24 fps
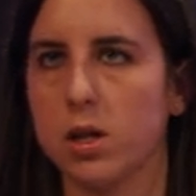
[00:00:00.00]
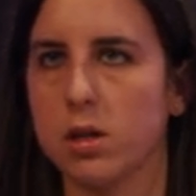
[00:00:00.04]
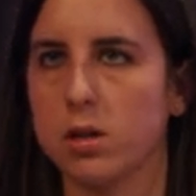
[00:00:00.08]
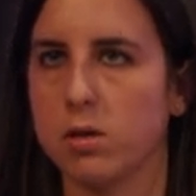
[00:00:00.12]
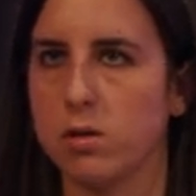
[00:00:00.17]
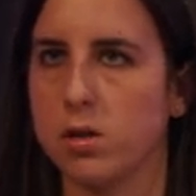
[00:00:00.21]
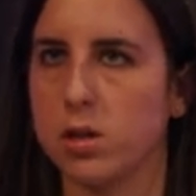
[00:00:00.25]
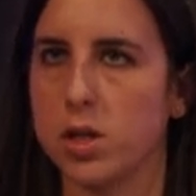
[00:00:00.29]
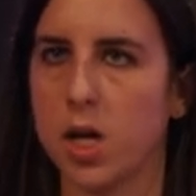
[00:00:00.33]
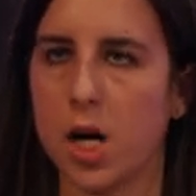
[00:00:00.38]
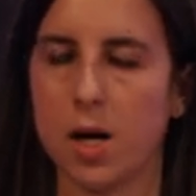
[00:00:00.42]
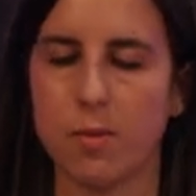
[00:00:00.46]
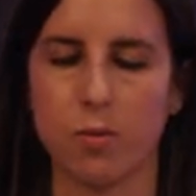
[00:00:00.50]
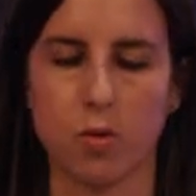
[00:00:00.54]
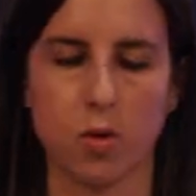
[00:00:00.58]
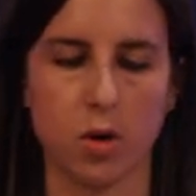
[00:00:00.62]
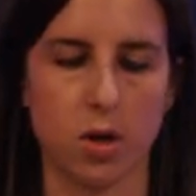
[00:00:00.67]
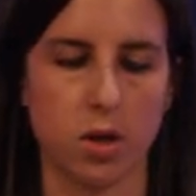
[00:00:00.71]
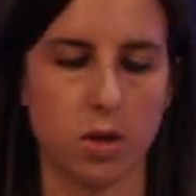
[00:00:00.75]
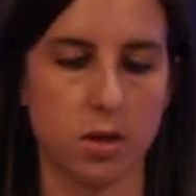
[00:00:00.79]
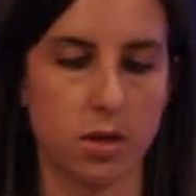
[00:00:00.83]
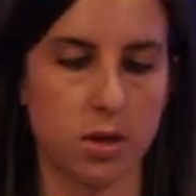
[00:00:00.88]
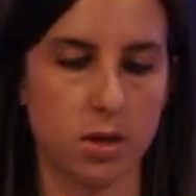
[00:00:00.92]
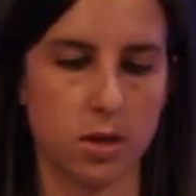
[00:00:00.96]
so the top
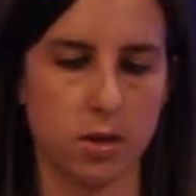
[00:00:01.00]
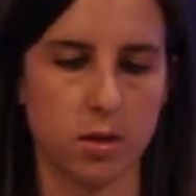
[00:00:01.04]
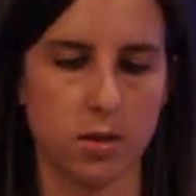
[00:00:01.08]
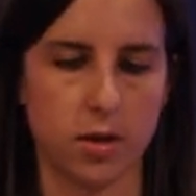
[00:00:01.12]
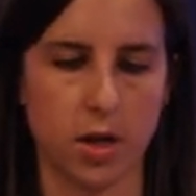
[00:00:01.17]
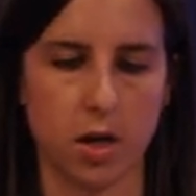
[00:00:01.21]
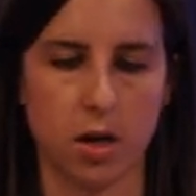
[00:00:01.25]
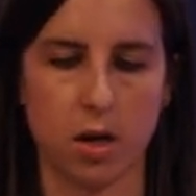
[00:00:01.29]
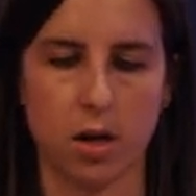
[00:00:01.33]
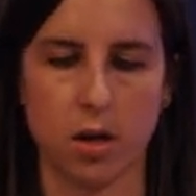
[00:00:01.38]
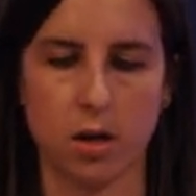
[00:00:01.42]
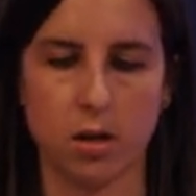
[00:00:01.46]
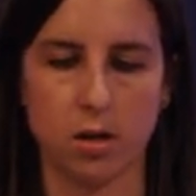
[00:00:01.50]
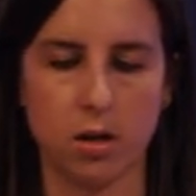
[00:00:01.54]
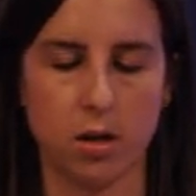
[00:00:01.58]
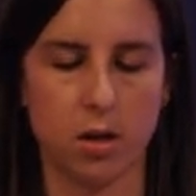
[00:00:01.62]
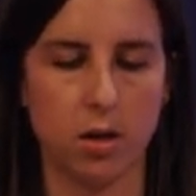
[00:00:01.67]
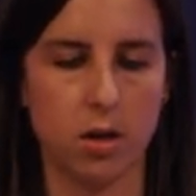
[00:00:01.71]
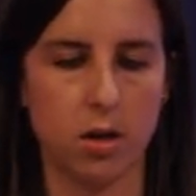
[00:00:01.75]
words that our